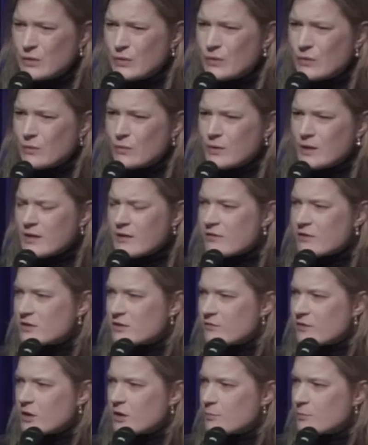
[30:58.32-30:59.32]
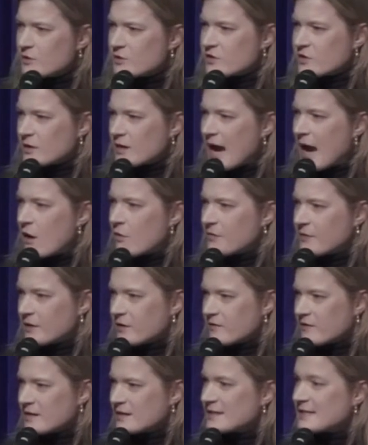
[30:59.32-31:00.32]
what other developers are out there
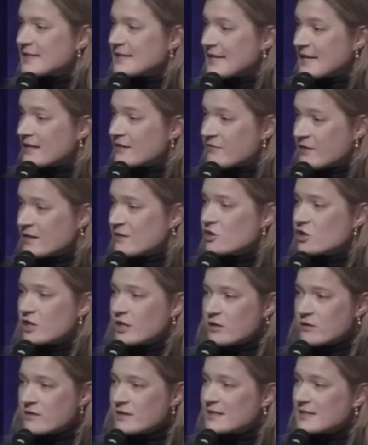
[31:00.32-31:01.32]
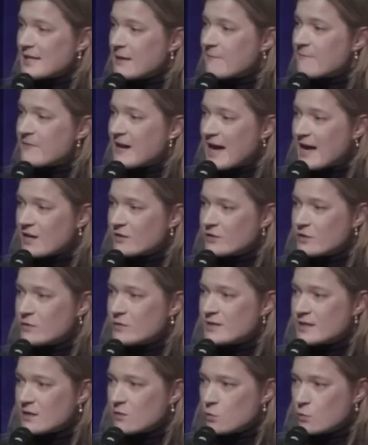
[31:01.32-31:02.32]
that share the same values
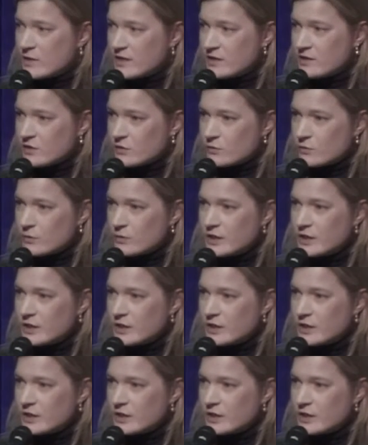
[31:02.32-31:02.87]
that we do?